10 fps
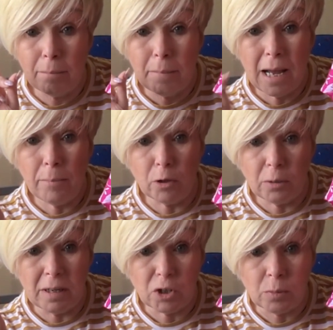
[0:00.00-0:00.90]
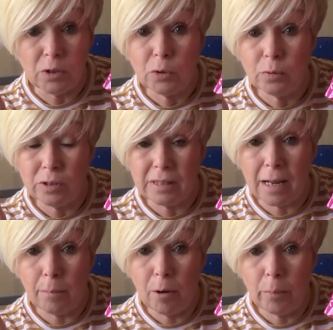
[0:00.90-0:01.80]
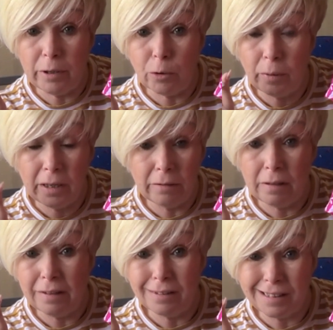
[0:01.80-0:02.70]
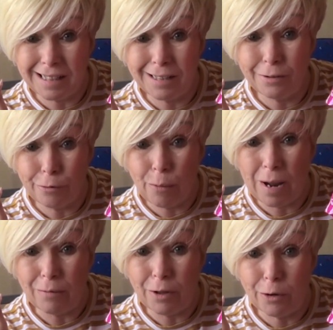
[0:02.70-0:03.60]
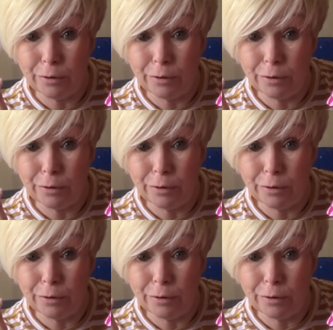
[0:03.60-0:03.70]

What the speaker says: my body measurements will start popping up here and they'll stay throughout the